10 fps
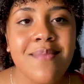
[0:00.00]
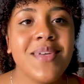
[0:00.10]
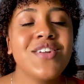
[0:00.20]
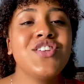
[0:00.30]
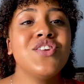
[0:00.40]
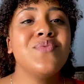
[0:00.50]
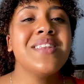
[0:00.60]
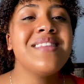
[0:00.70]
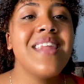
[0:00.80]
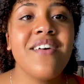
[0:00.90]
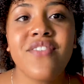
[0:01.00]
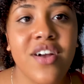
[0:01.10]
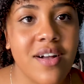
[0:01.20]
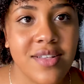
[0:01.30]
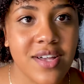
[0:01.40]
because she would
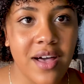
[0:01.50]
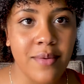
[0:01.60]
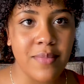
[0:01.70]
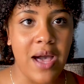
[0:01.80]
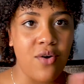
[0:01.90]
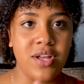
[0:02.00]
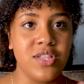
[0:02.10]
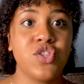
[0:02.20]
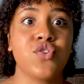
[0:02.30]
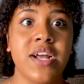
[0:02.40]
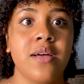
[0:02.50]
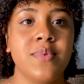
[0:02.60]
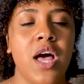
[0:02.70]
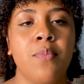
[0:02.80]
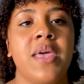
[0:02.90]
never come out and straight up
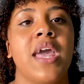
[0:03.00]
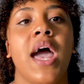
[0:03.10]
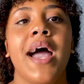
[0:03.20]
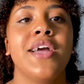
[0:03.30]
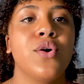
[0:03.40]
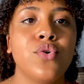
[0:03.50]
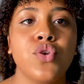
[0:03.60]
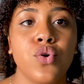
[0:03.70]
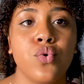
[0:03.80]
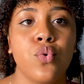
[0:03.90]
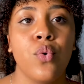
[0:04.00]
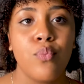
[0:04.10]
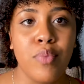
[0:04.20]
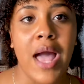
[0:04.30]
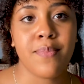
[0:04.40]
tell me I don't do
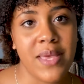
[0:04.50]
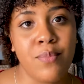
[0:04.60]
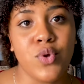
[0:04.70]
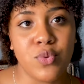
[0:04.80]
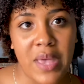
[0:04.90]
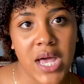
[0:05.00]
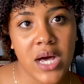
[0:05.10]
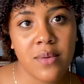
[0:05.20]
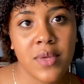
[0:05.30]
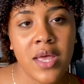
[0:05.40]
Black people's makeup.